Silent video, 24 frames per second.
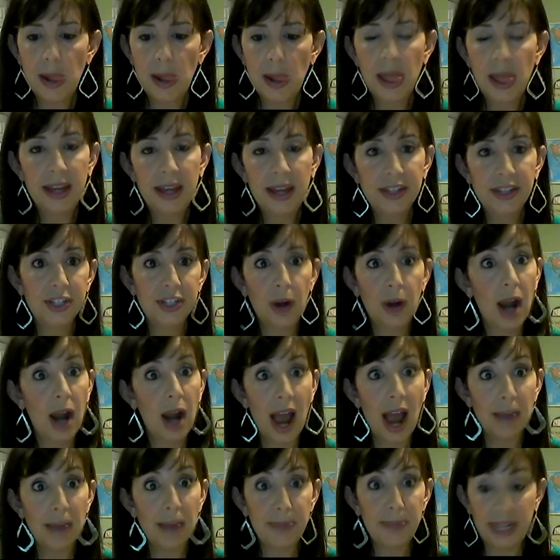into our
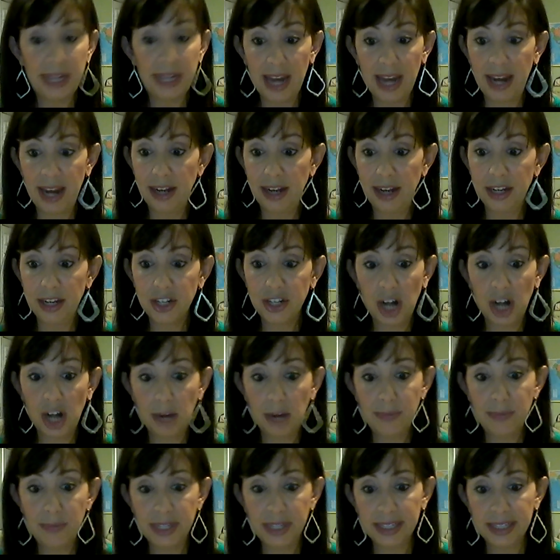IPA and into our
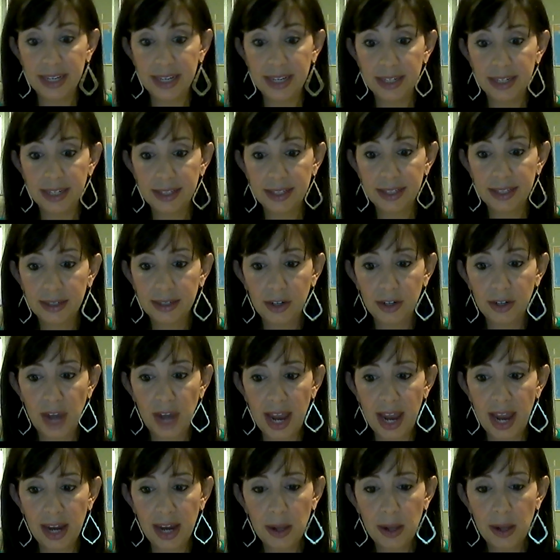business?
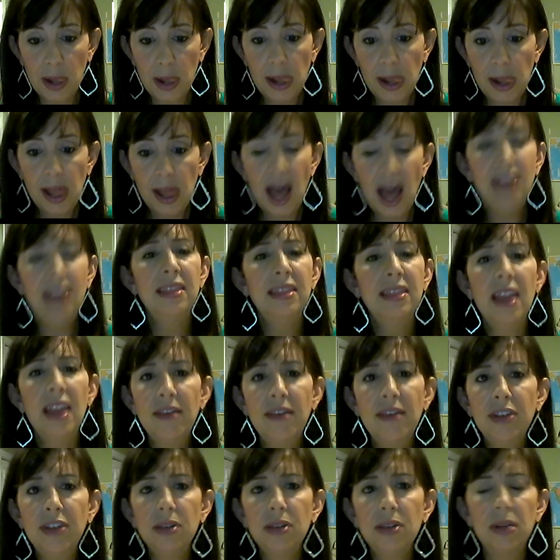Okay? I love
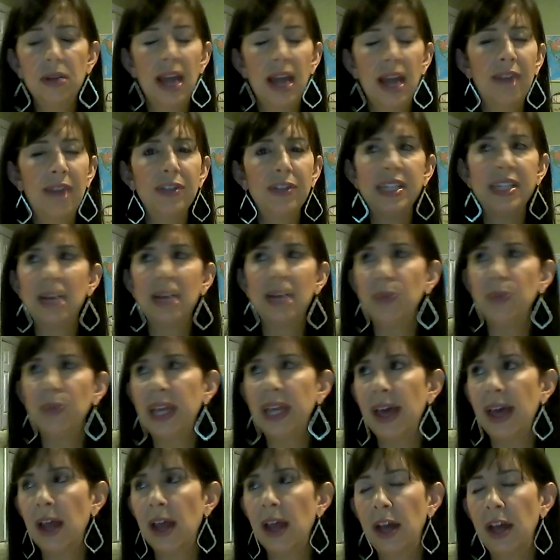it every time we
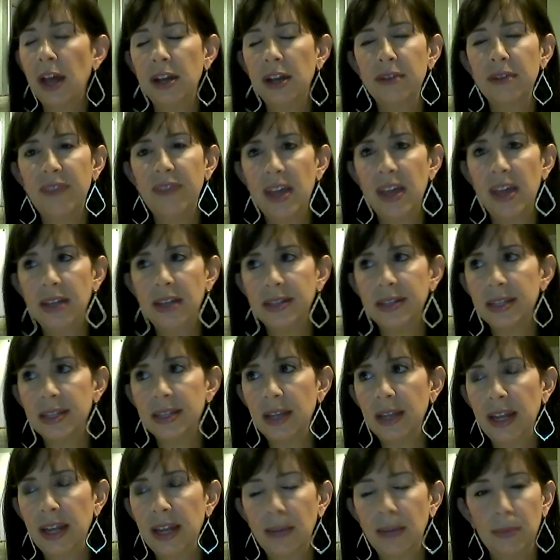get on an event
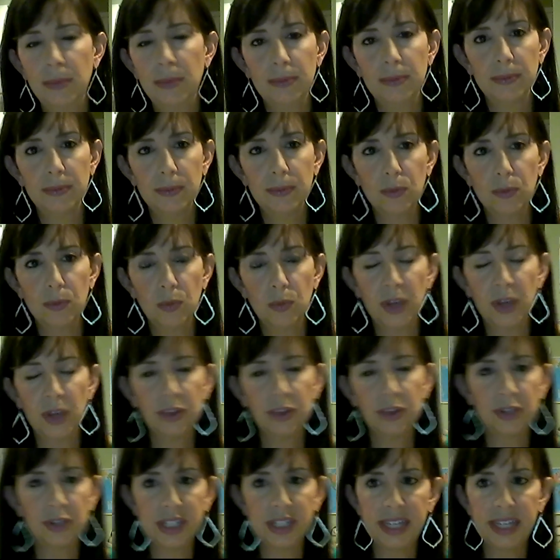and I'm with
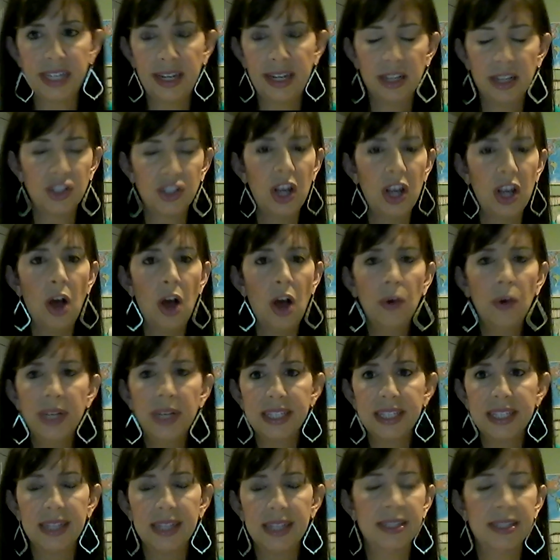Christina. She always
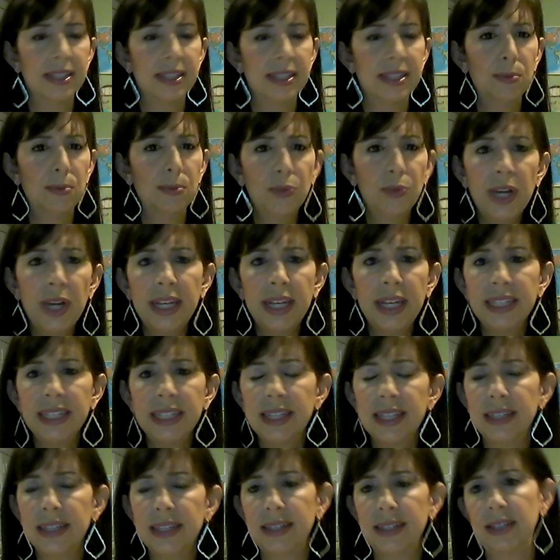says this, and Brittany
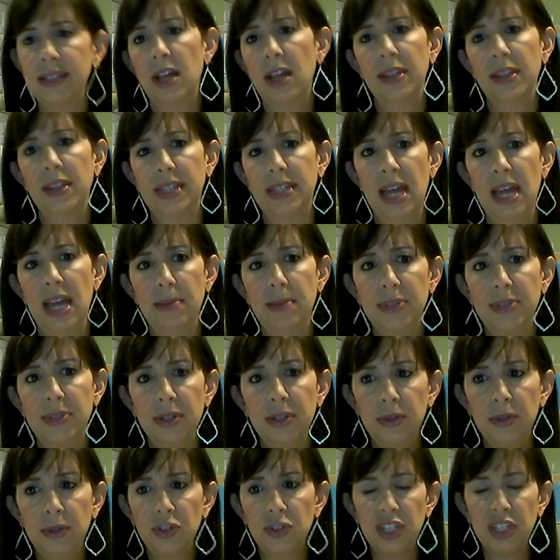says this all the time
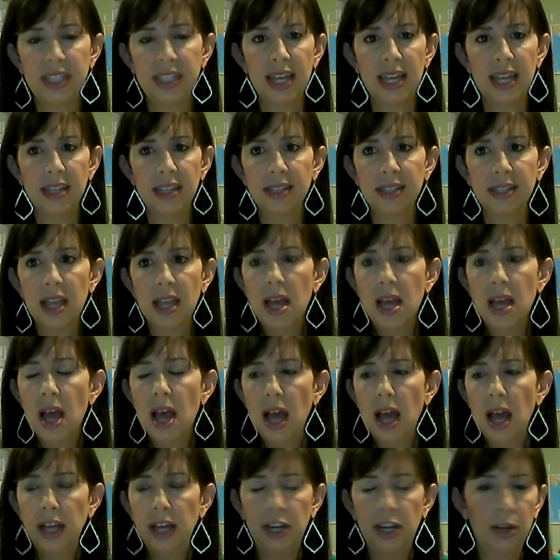too. She says,
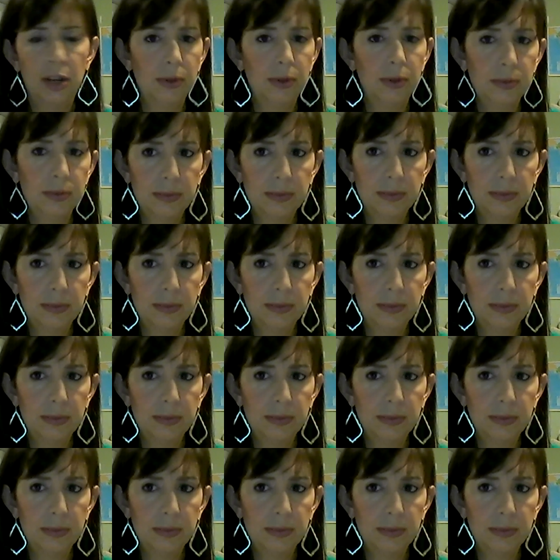you know,